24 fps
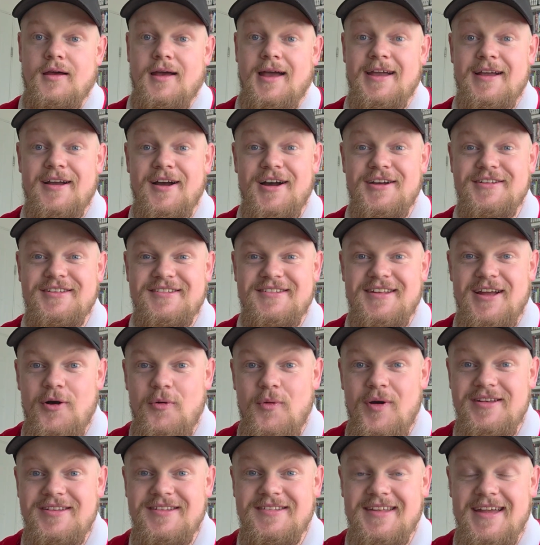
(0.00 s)
Hey guys, it's now
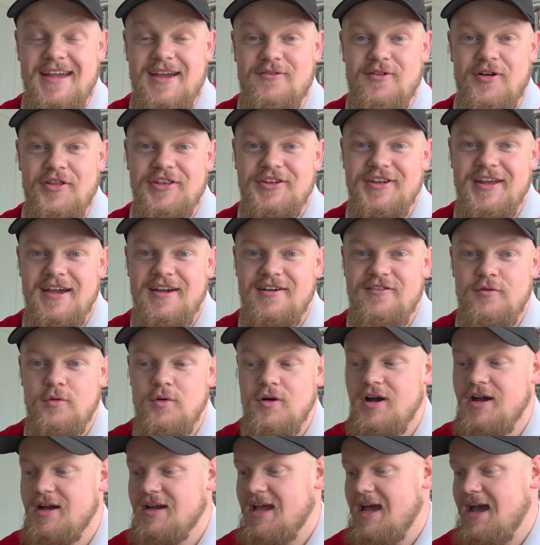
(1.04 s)
Wednesday. I've got the day off
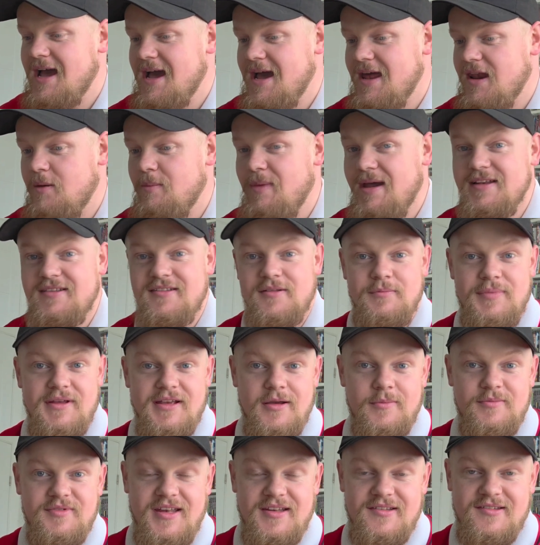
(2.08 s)
work and I made some
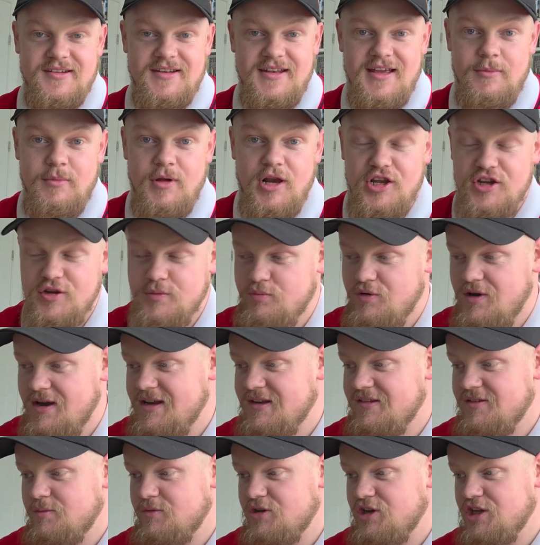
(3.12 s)
pickups yesterday on my lunch
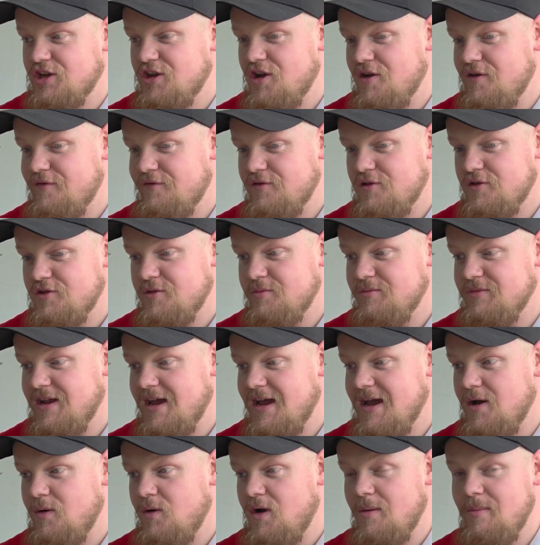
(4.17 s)
break, so I'm going to go through them
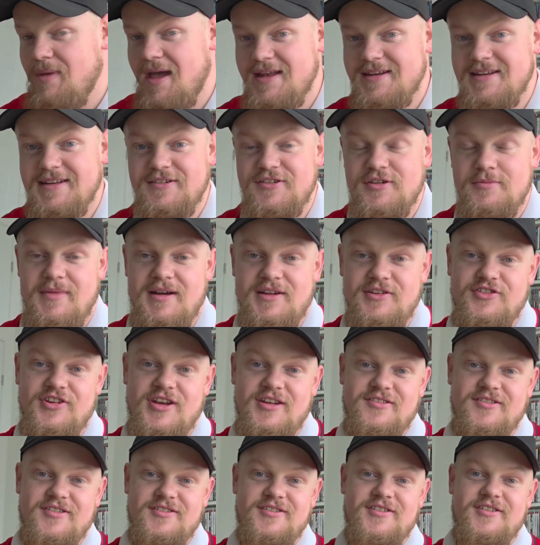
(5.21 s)
now. I'm heading to
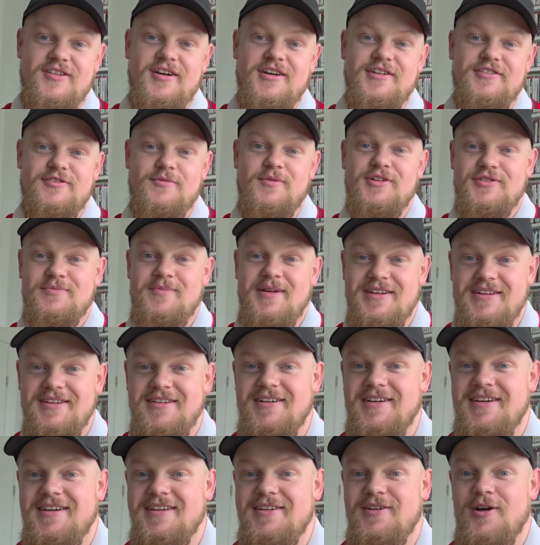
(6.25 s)
Manchester tonight to watch Man
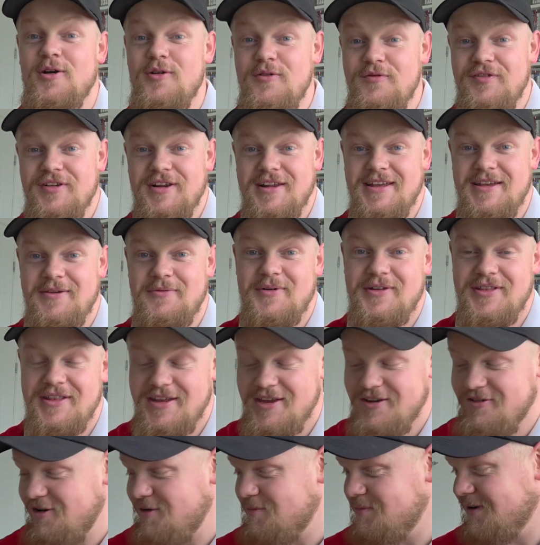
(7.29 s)
United, hopefully win
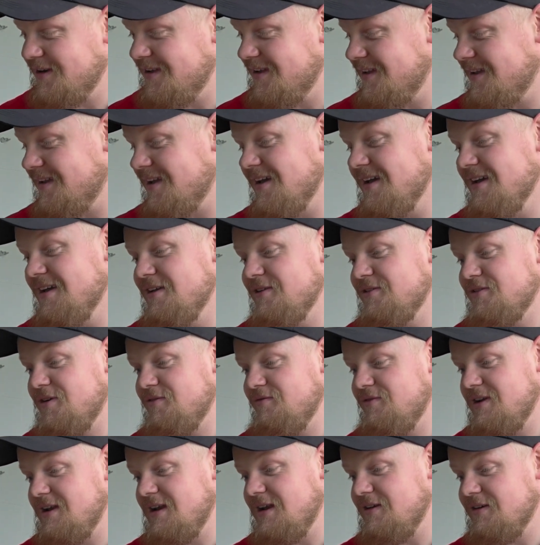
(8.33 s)
the Europa League, so
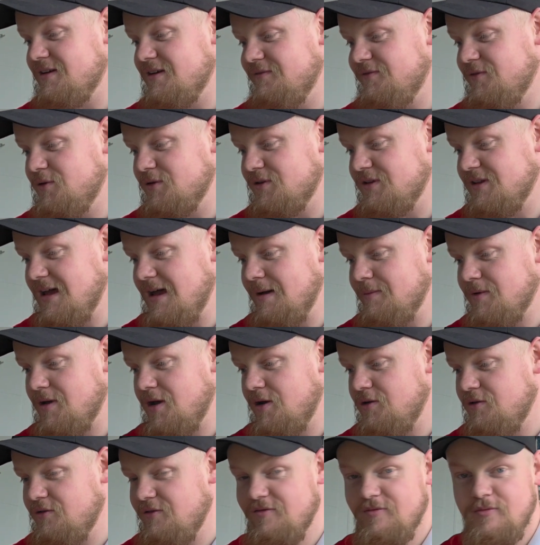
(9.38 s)
I'm really looking forward to that. I'm
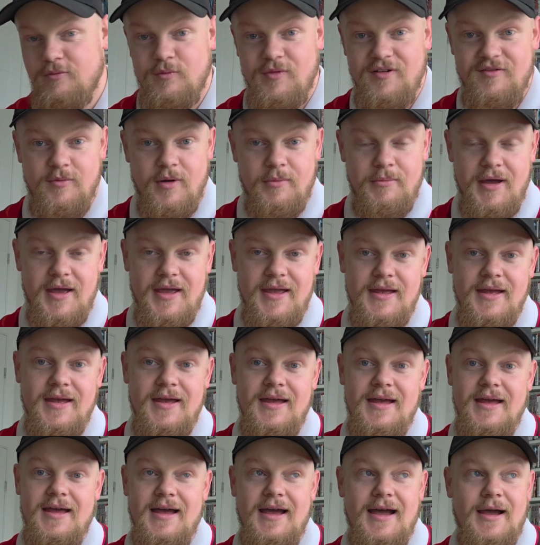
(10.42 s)
going up with my mate
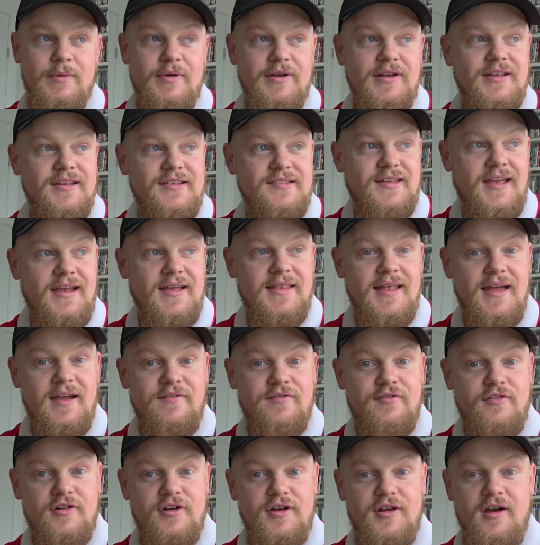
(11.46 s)
and we're going to stay
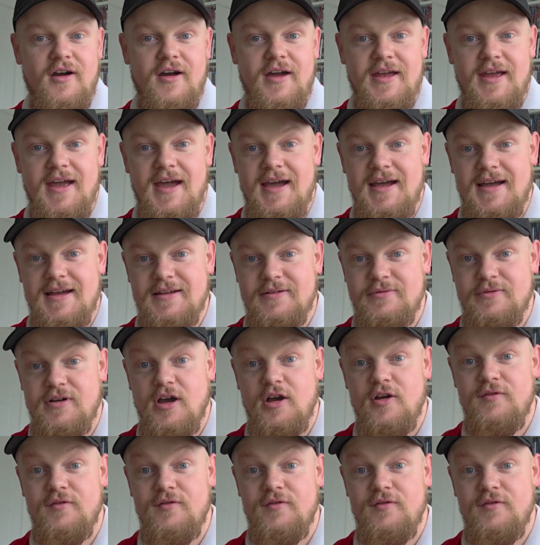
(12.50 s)
there for a night and we'll